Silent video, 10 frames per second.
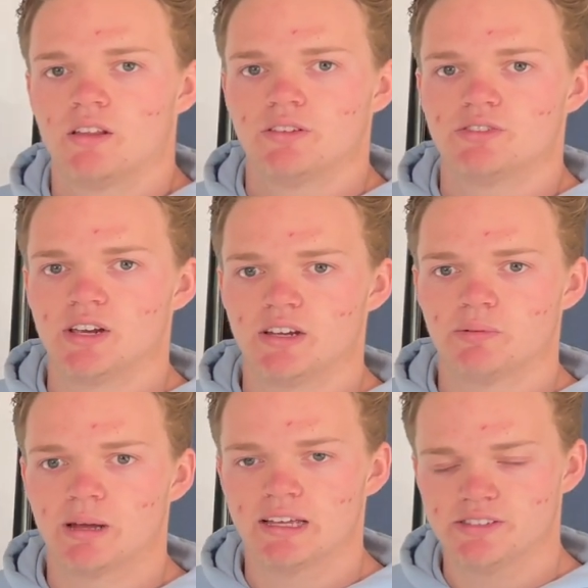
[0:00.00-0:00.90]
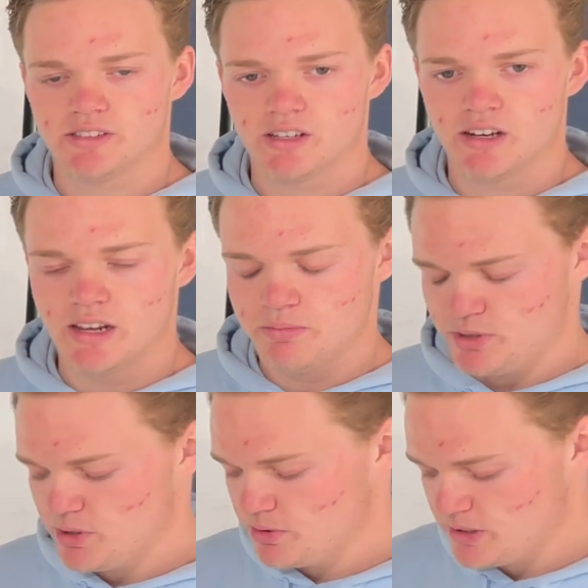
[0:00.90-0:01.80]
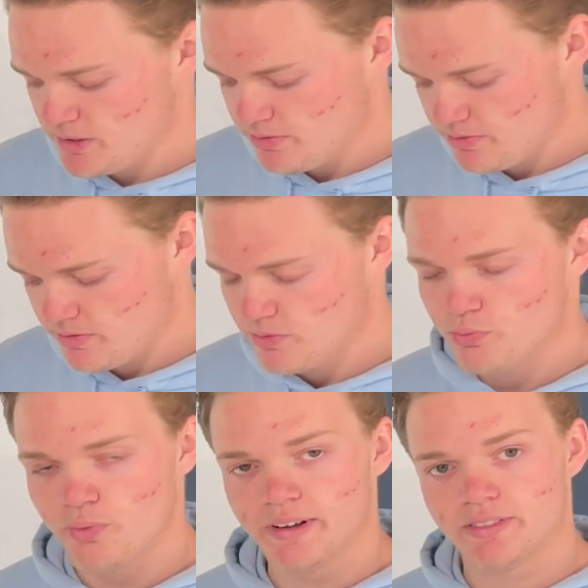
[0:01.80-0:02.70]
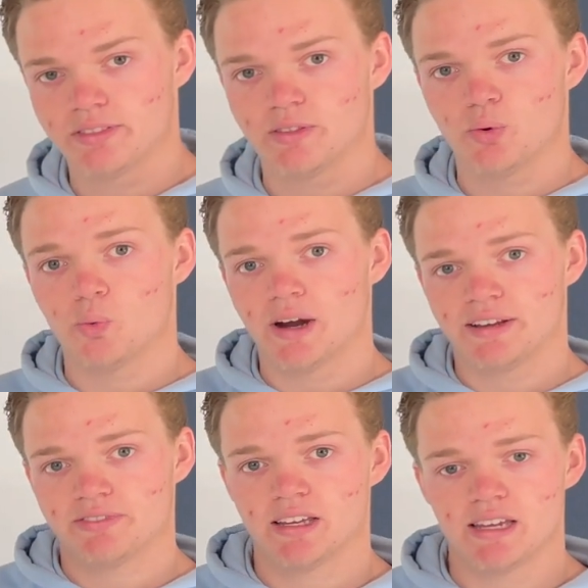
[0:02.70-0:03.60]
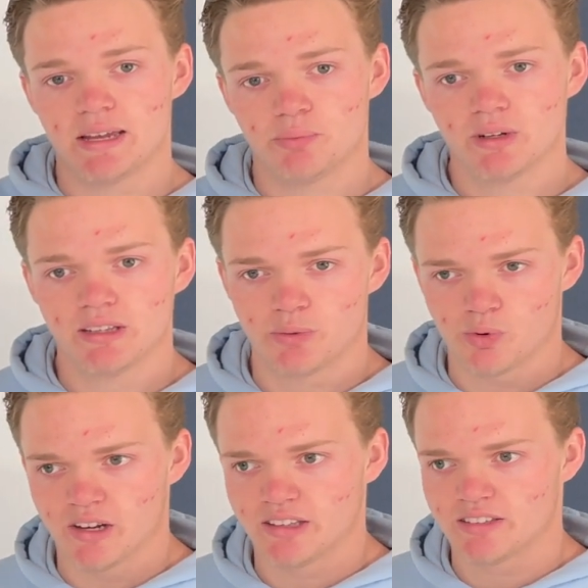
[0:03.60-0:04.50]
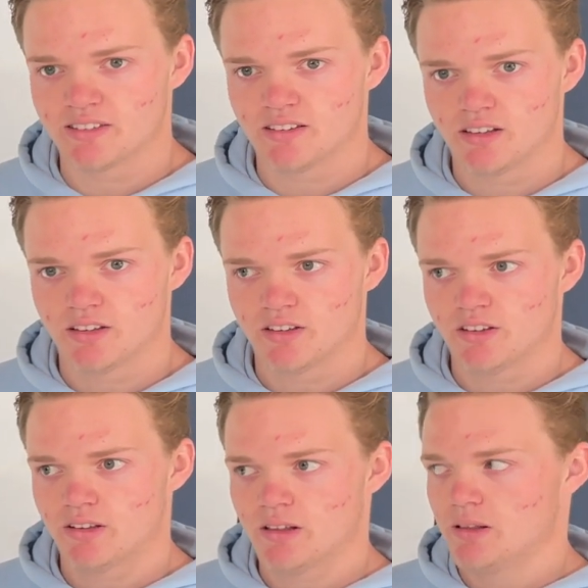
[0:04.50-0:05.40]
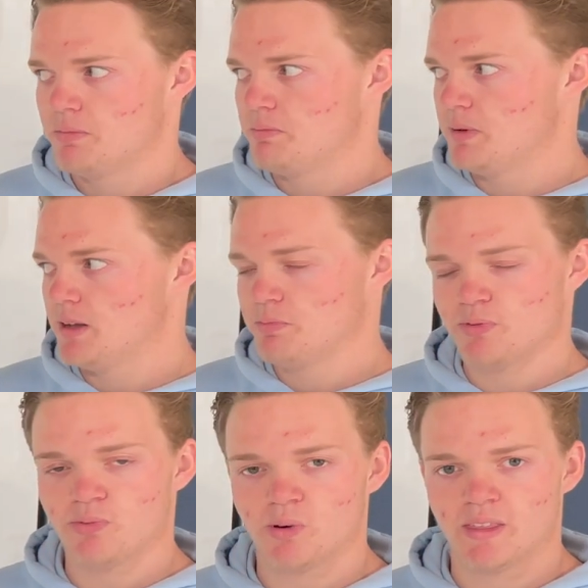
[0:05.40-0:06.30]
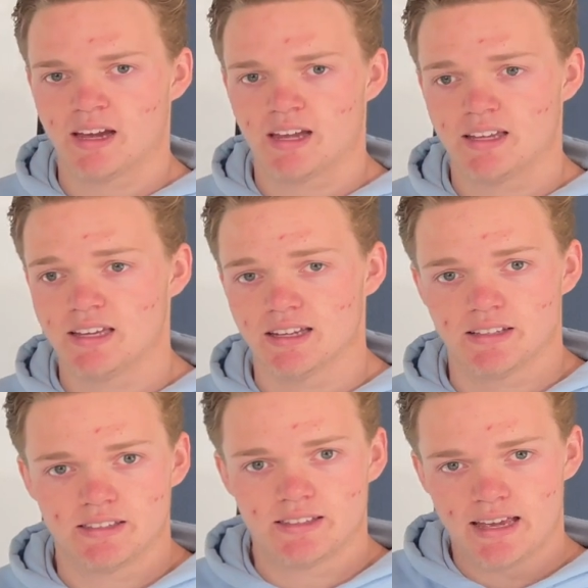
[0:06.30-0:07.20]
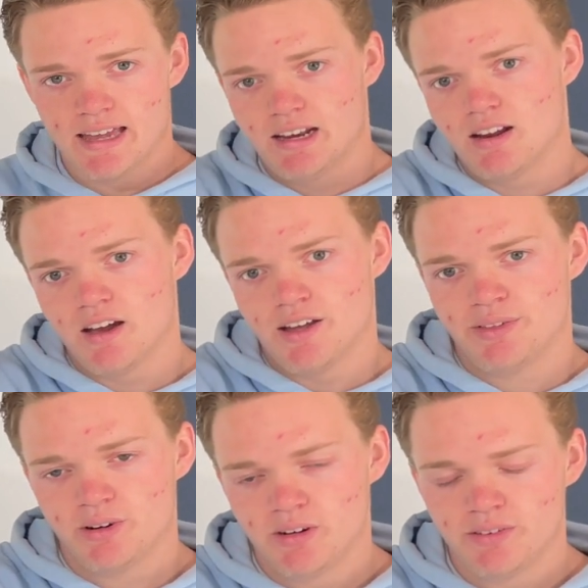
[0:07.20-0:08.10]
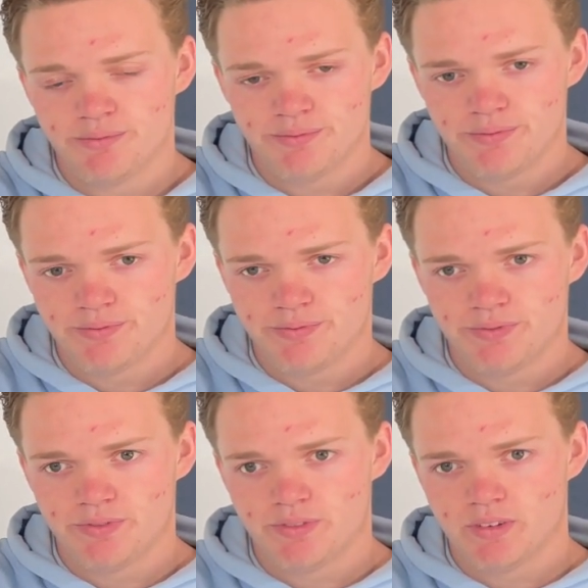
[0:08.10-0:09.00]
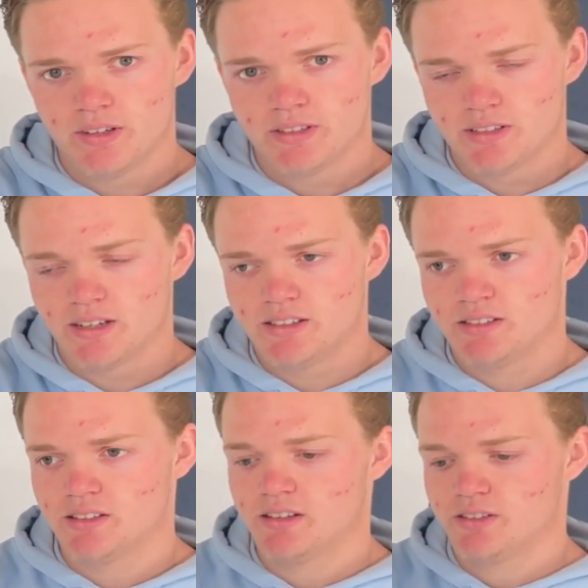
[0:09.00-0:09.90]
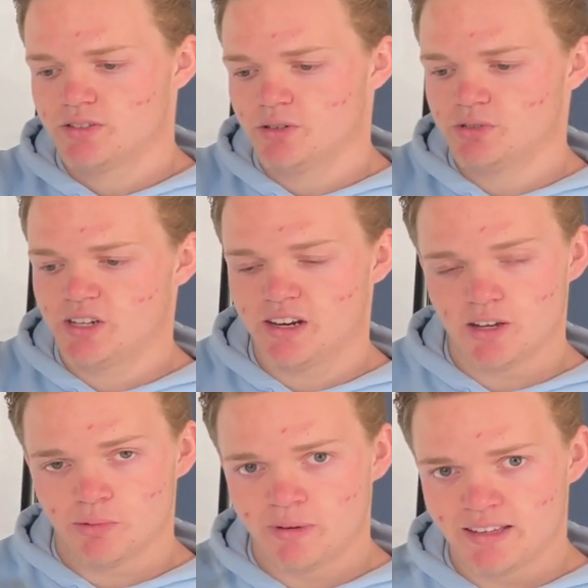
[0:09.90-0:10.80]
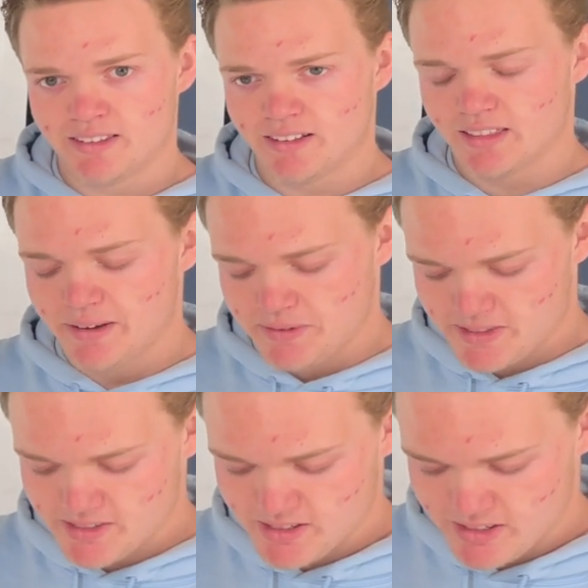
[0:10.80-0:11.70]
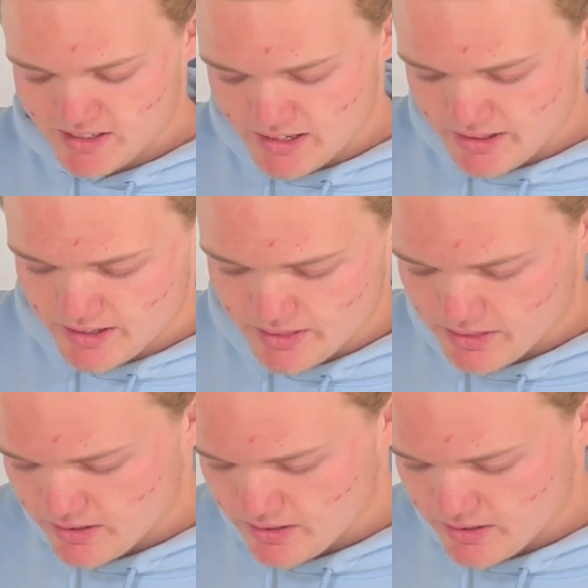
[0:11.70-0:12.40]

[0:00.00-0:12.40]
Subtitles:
Jacob has a son named Joseph with the wife that he really wants, but before that he had 10 other sons. So Jacob is the 11th son, and then